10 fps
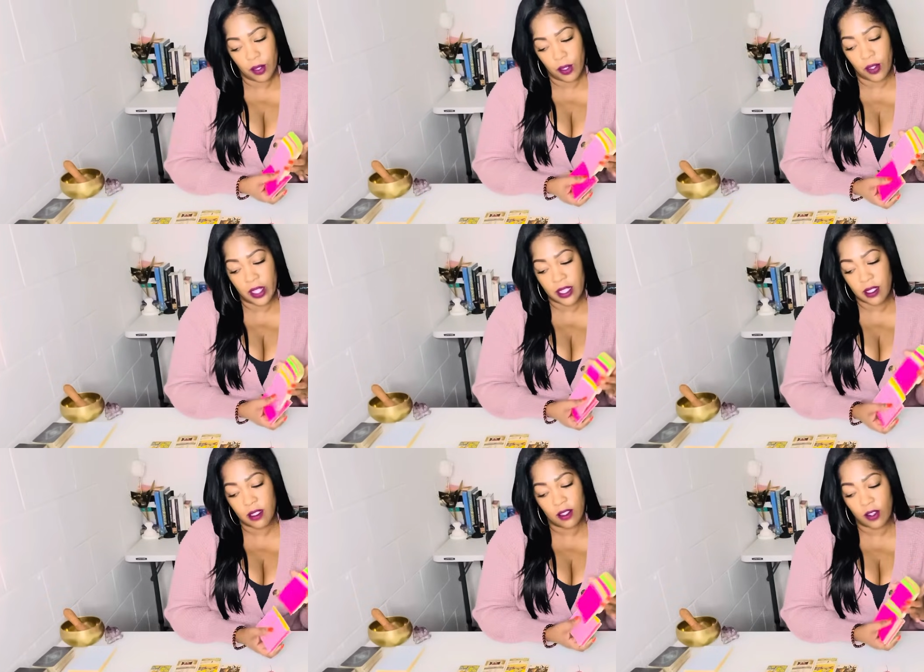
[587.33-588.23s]
You're
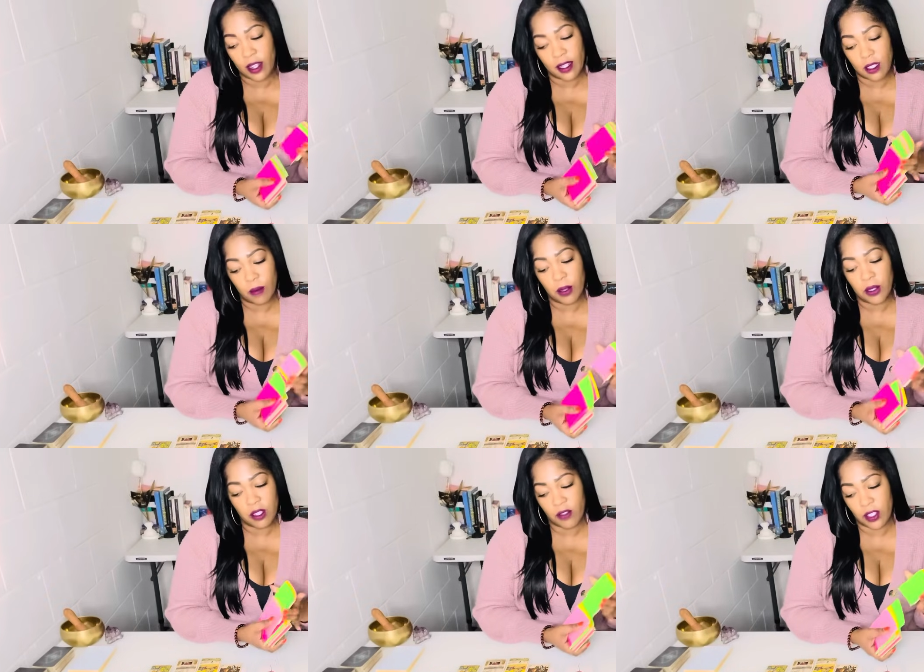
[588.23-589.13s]
less, you're not as
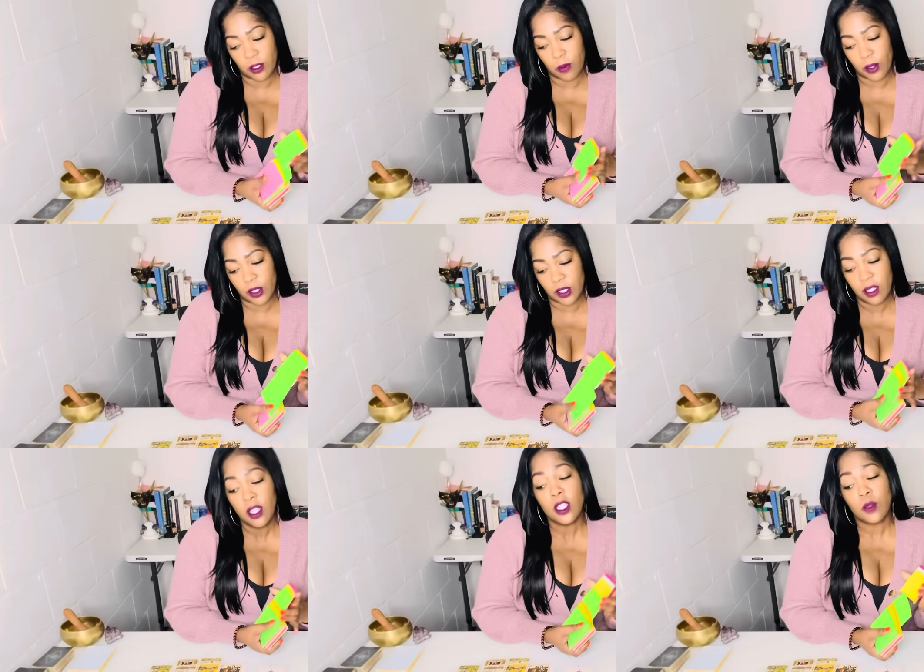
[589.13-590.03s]
impulsive as this person.
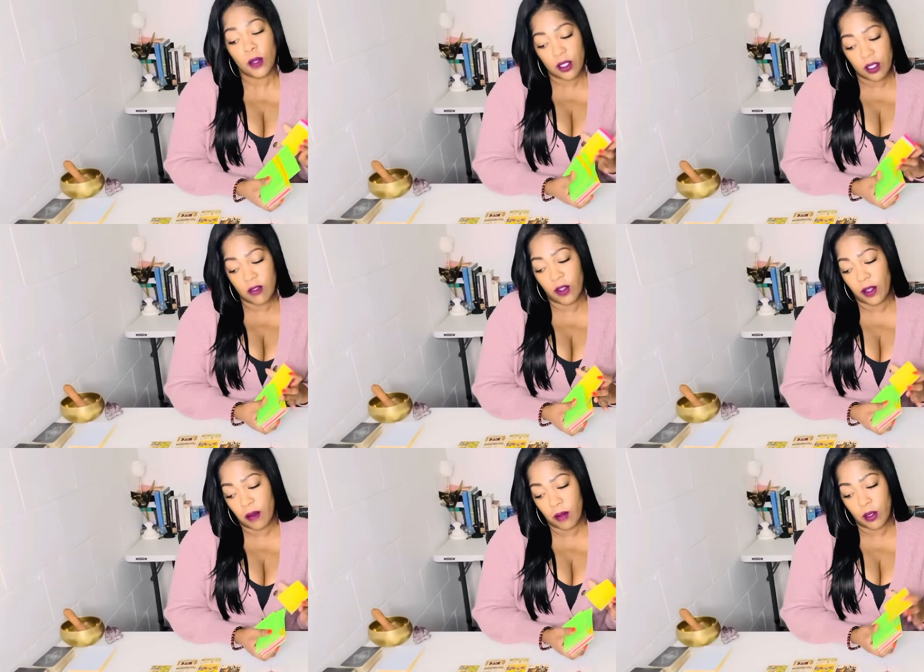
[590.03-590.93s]
This person is
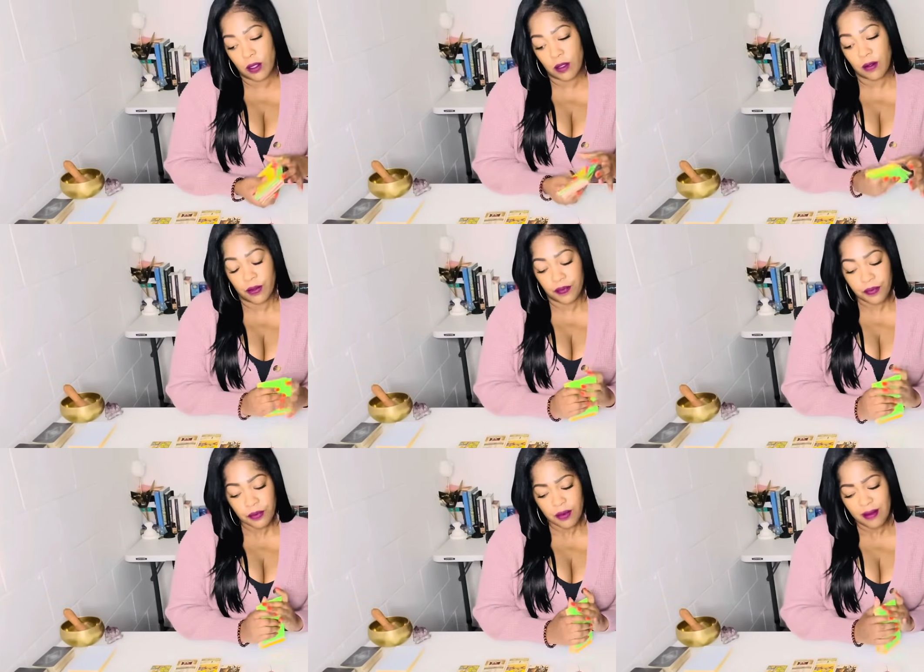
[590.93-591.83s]
very impulsive.
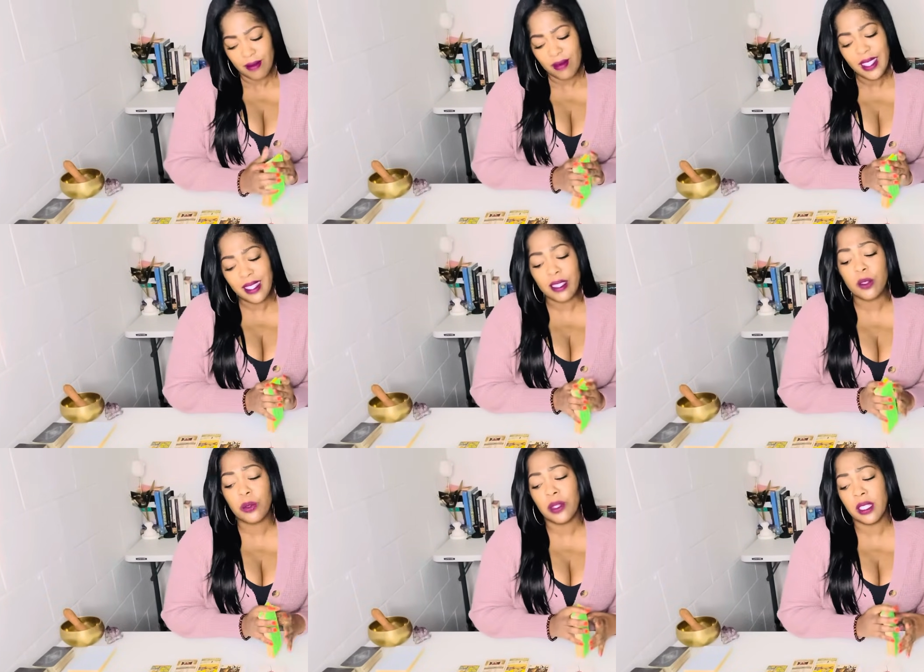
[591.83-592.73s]
They
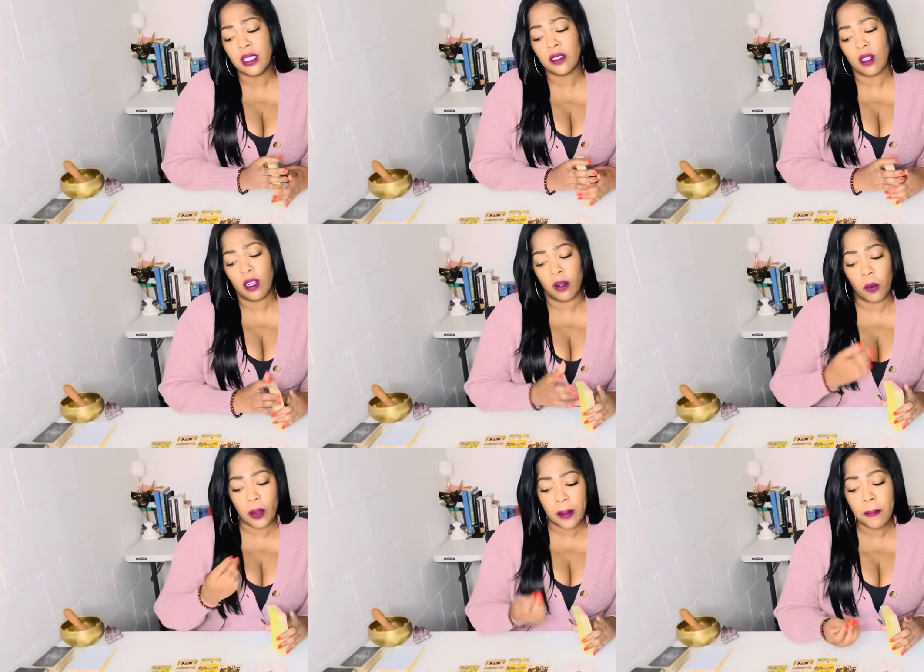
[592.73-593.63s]
do things on a
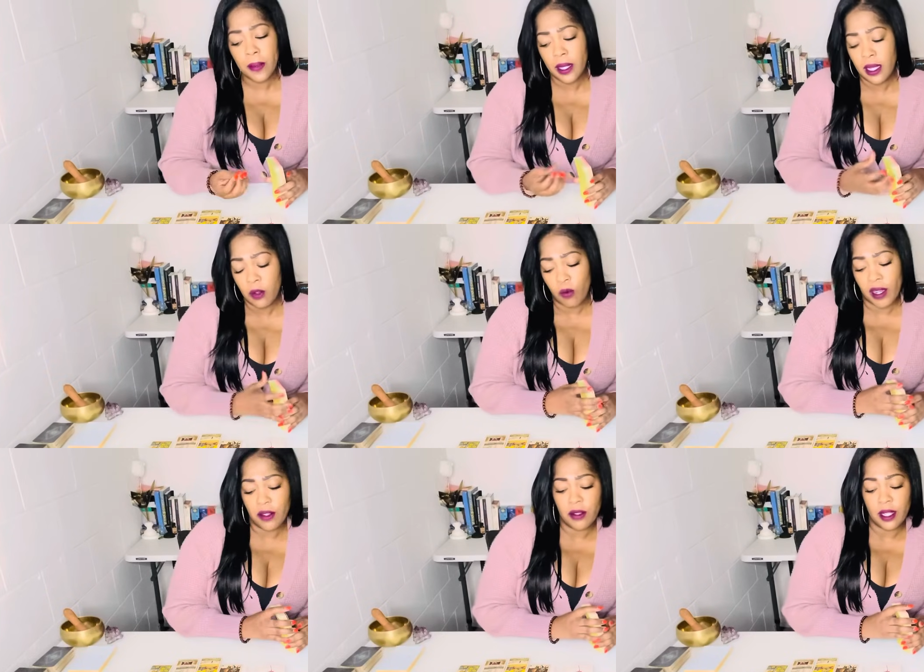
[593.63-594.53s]
whim,
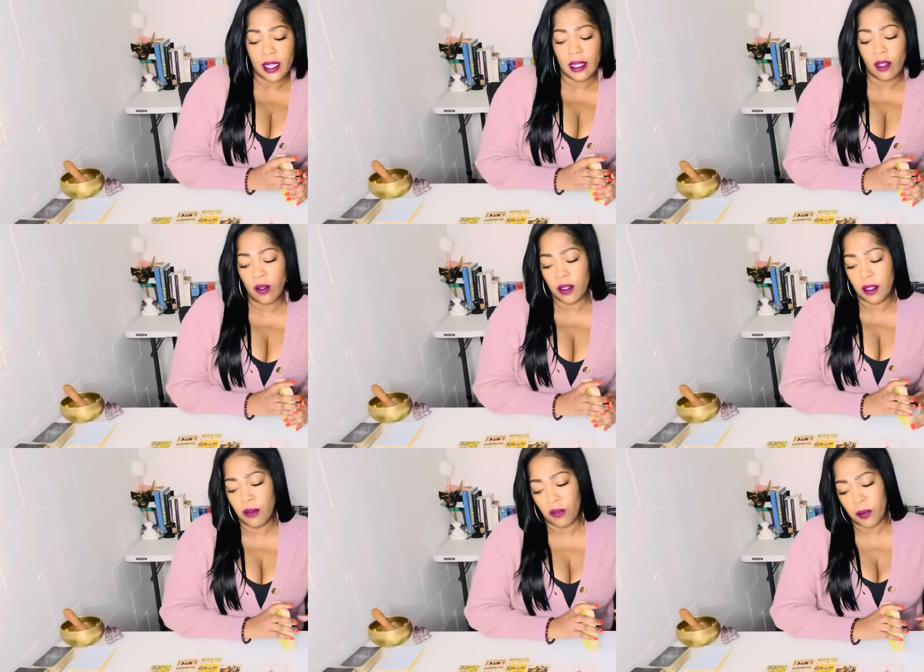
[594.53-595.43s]
rather than getting all the
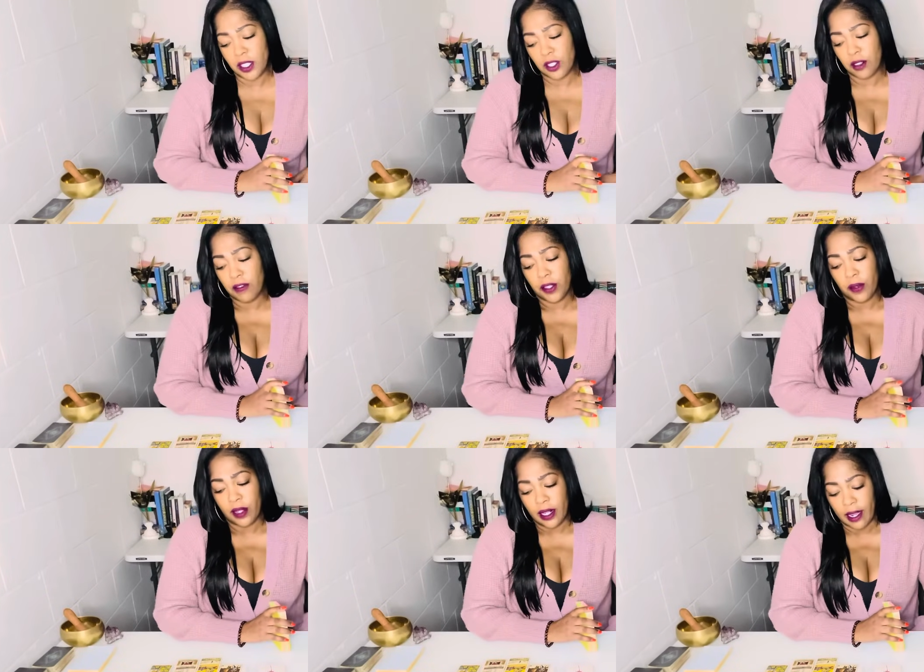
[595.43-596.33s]
information and
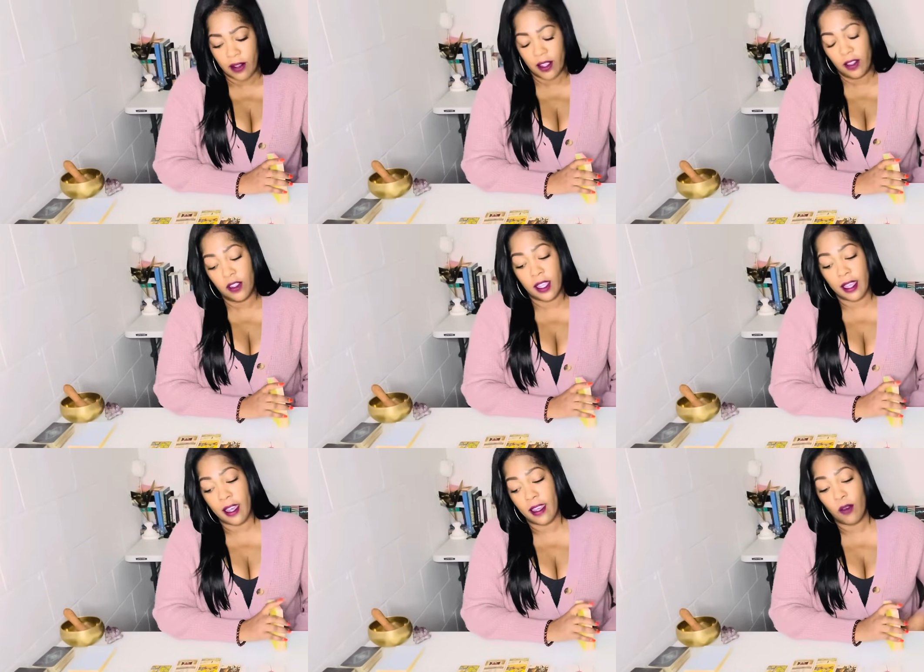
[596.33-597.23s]
figuring it out and
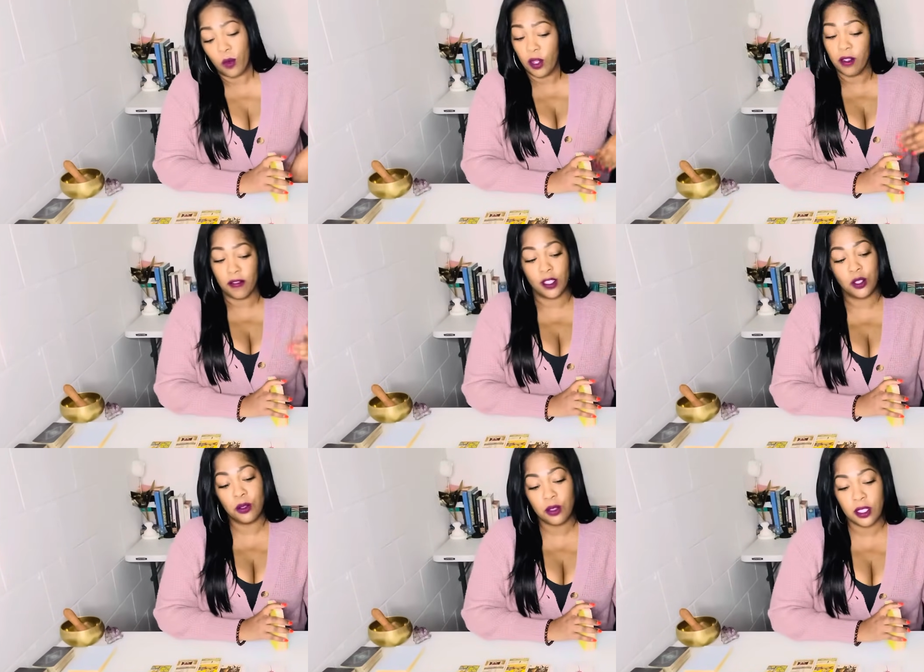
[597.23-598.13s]
looking at, well, if I
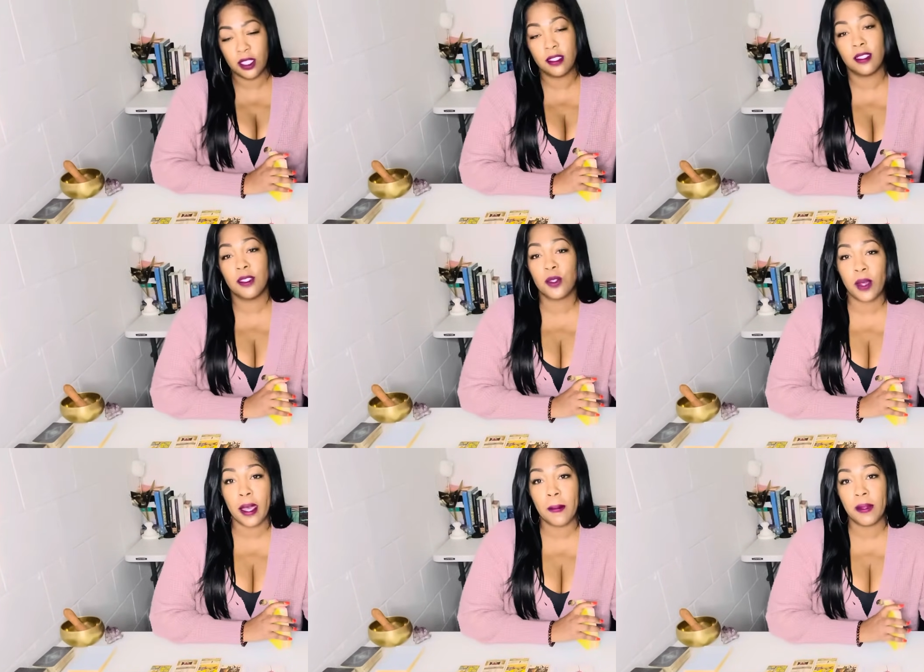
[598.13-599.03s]
choose this, this will
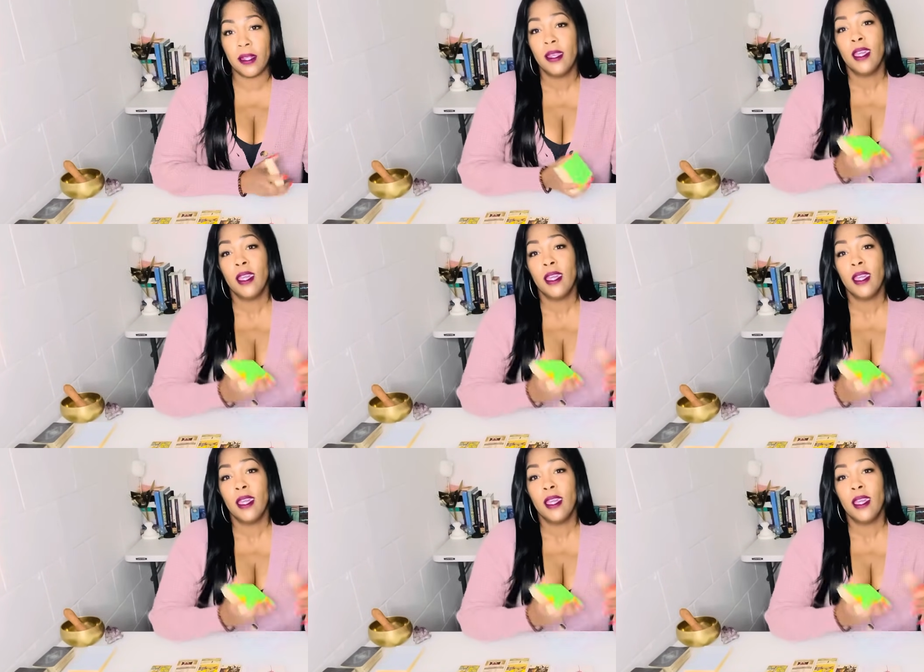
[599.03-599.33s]
happen.